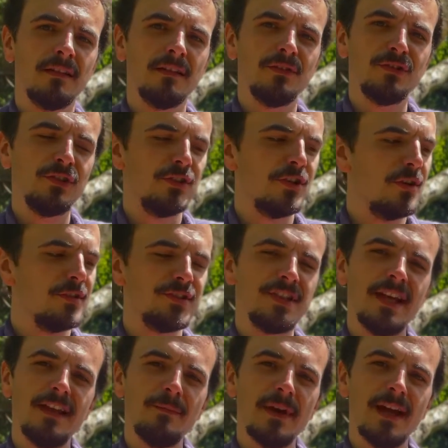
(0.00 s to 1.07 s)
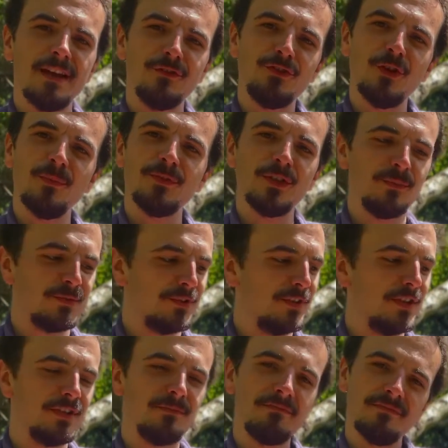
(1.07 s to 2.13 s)
So you notice there my hand jumps up
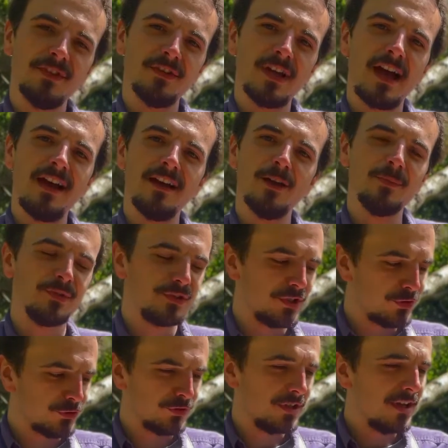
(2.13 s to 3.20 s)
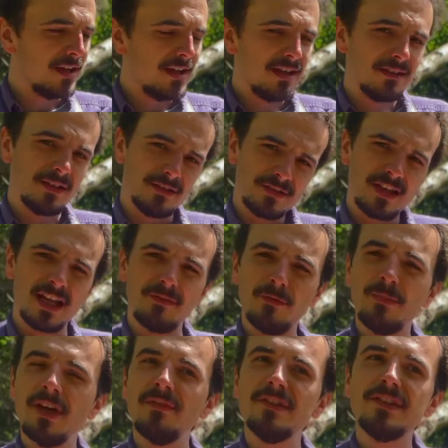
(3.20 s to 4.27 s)
to the higher position. Now there's kind of a
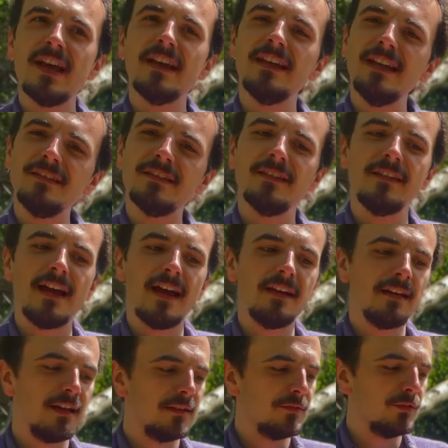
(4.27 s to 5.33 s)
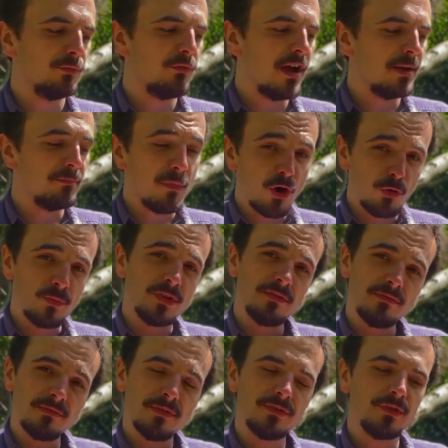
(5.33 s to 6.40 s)
bit of a technique to that, like the right moment
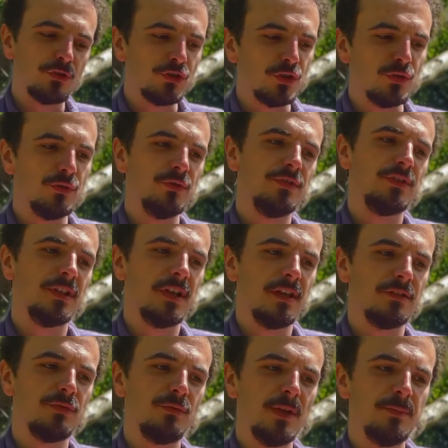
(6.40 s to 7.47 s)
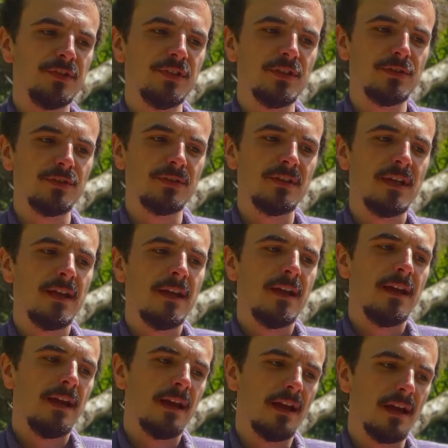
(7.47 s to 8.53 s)
to choose to reposition.
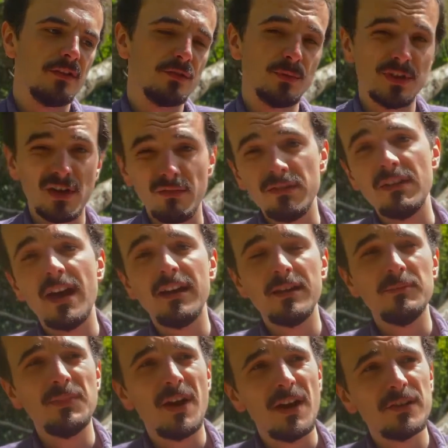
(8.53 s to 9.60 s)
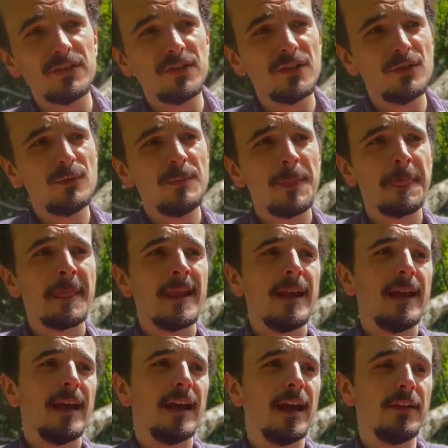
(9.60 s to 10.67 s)
So we cover that in part 2.
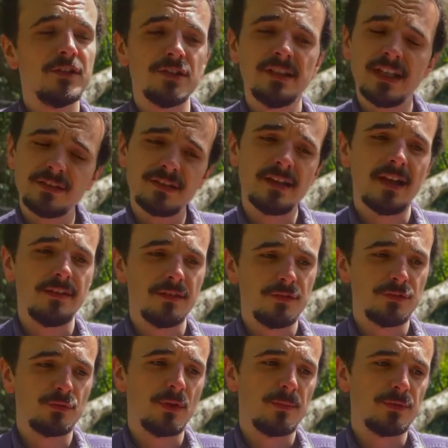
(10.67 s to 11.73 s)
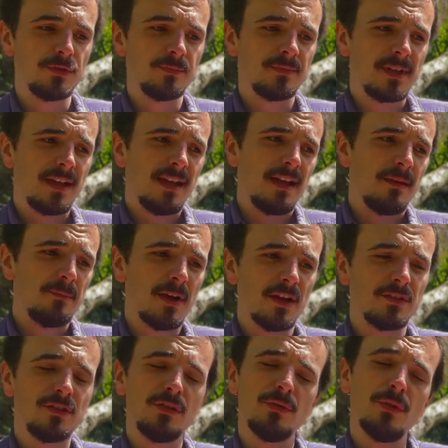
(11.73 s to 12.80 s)
There's a link to that in the description. Part
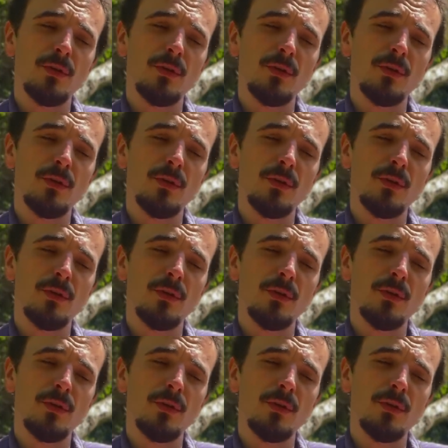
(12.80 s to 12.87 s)
2, we're